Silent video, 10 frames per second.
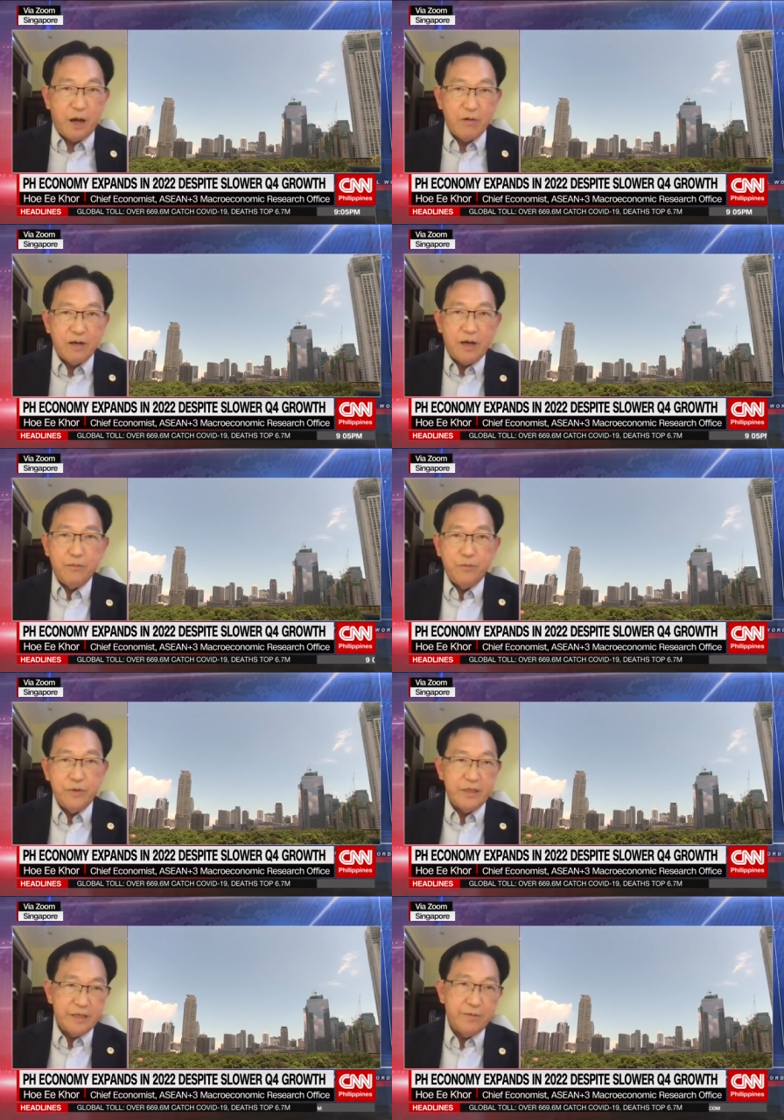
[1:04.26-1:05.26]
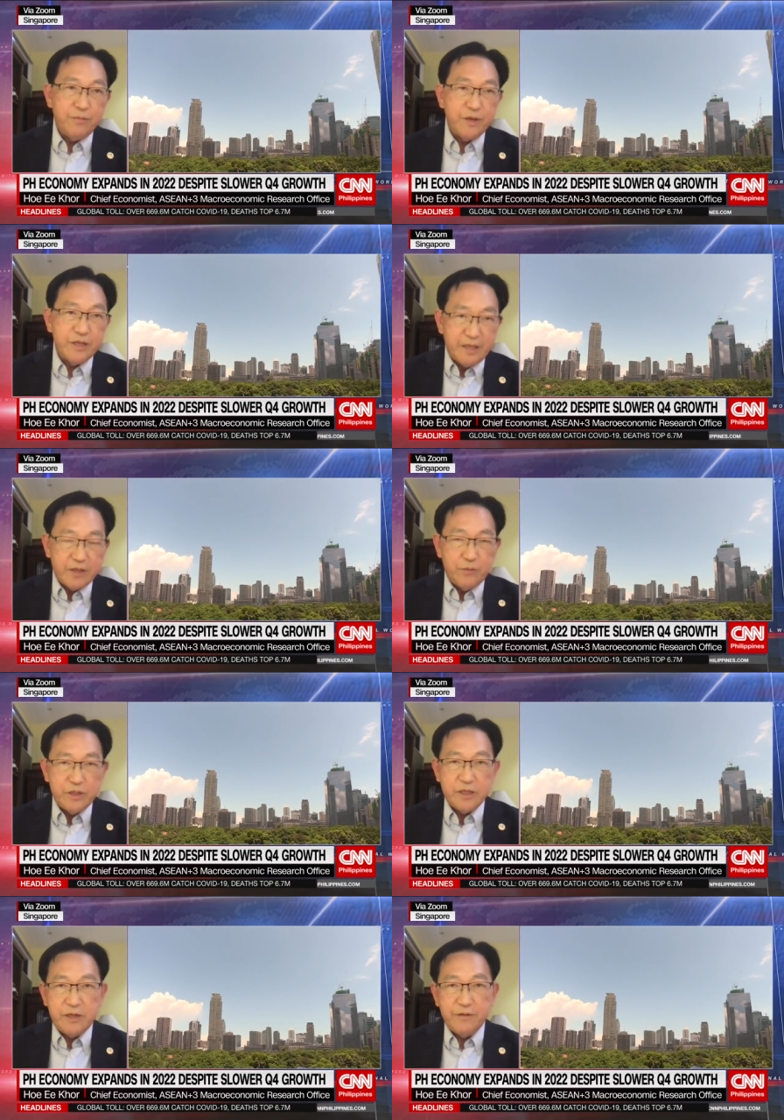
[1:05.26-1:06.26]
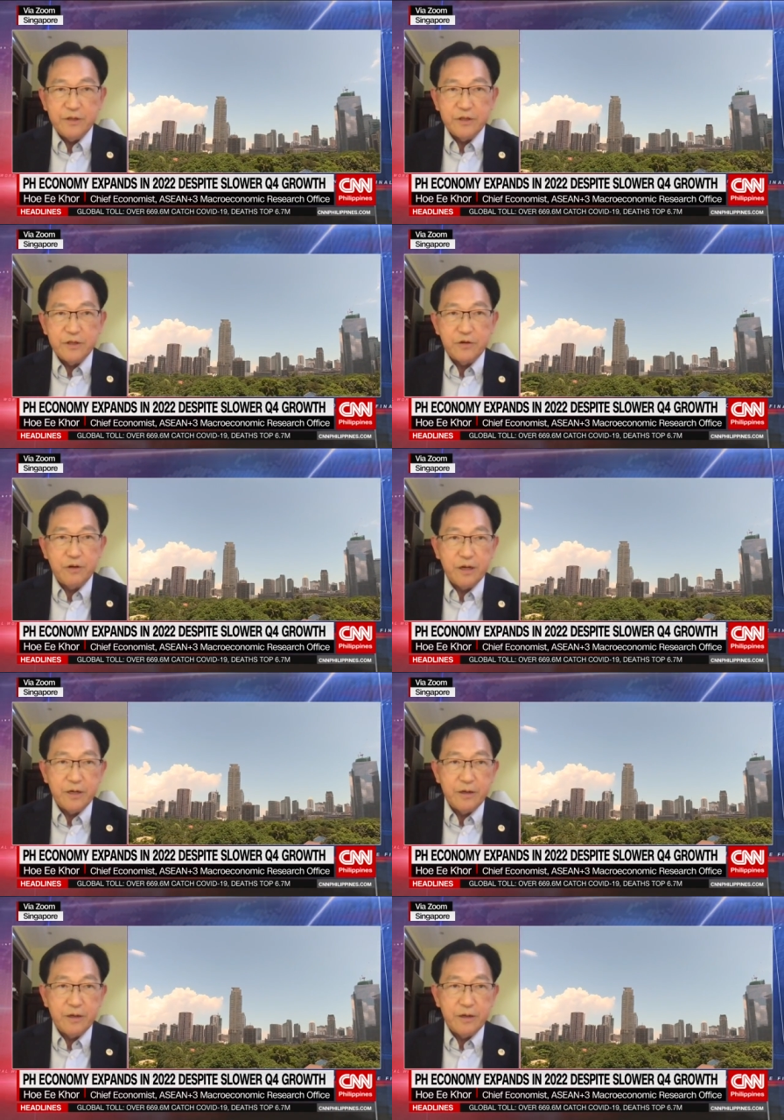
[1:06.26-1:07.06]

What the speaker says: outcome, which is 7.6, which is even stronger.